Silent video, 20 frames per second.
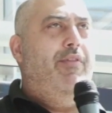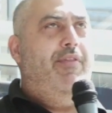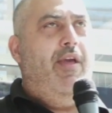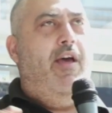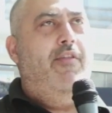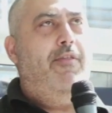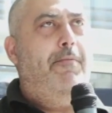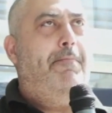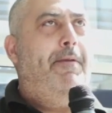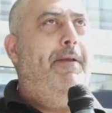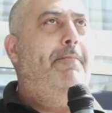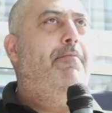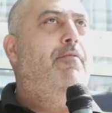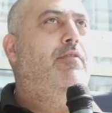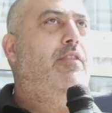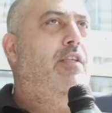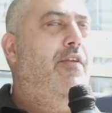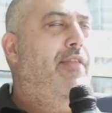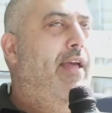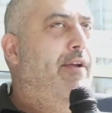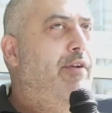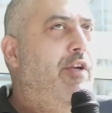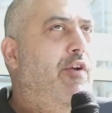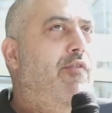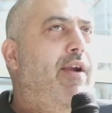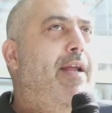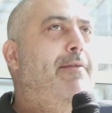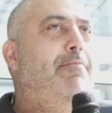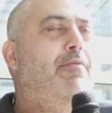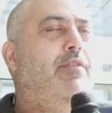other people, so that
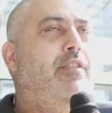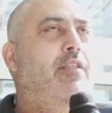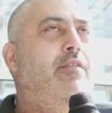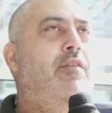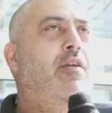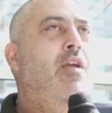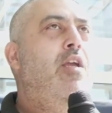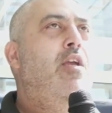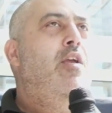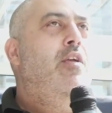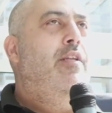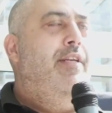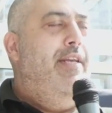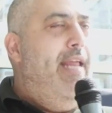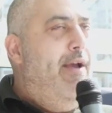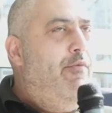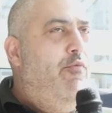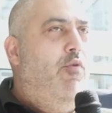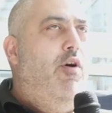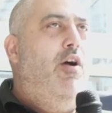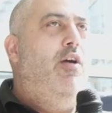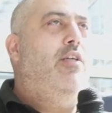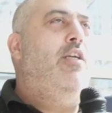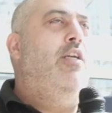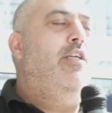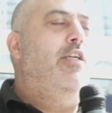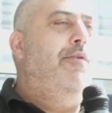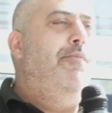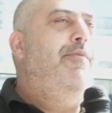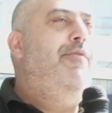you're able to network
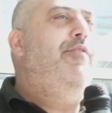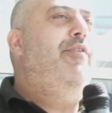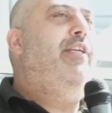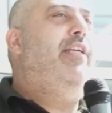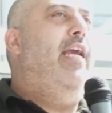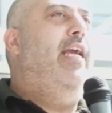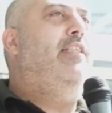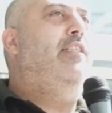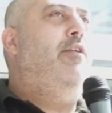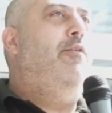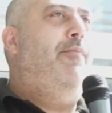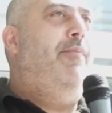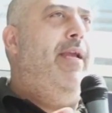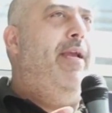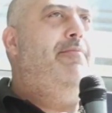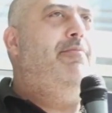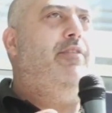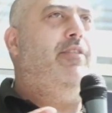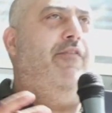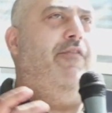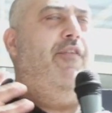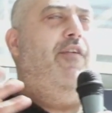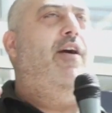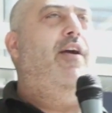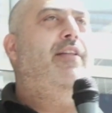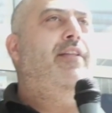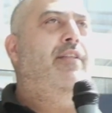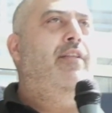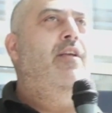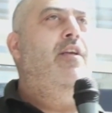and communicate to be able to
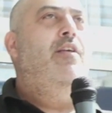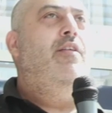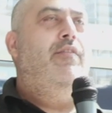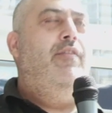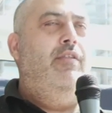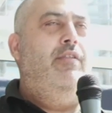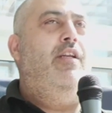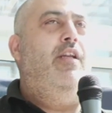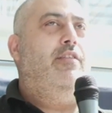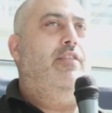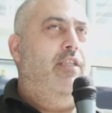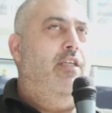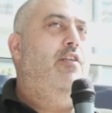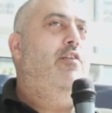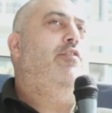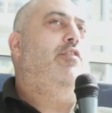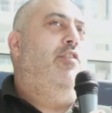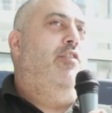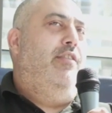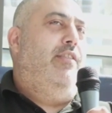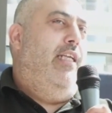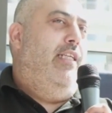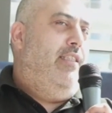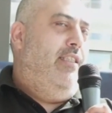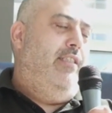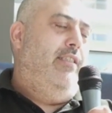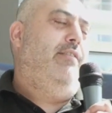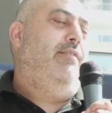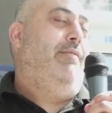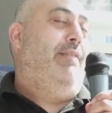find, solutions.
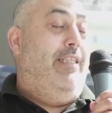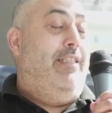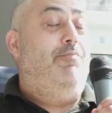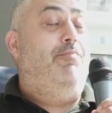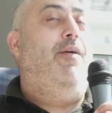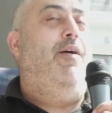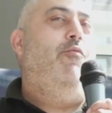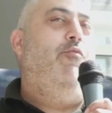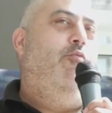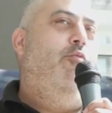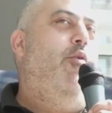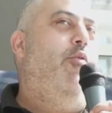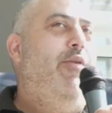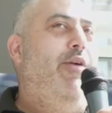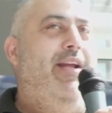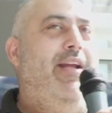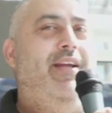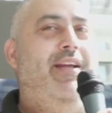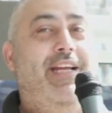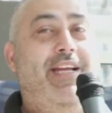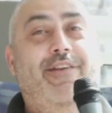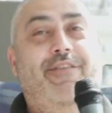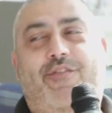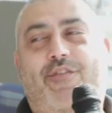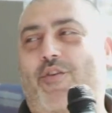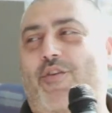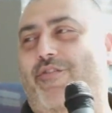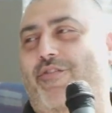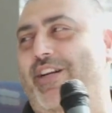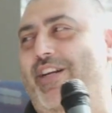That's about what we're here
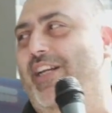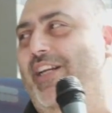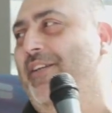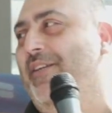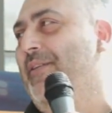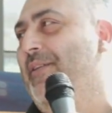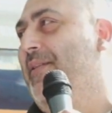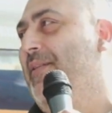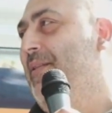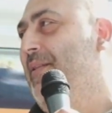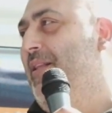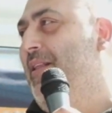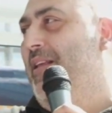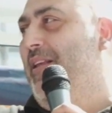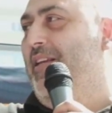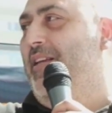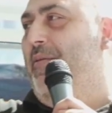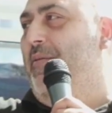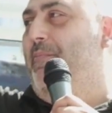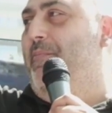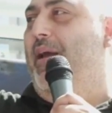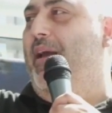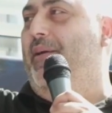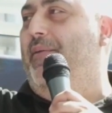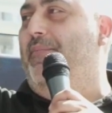for, really. Matt,